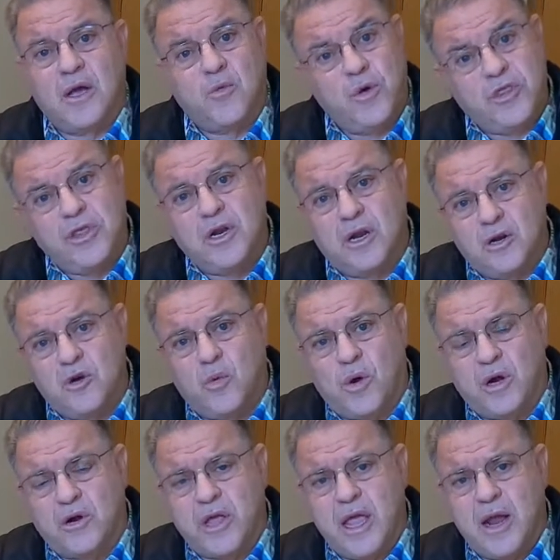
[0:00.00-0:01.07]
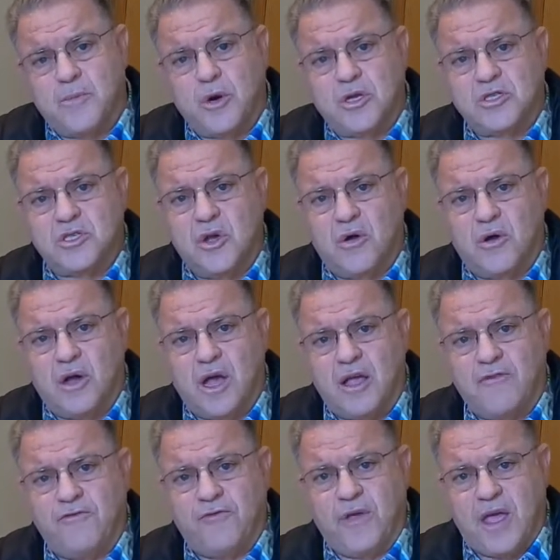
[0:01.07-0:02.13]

with an underwater camera. So I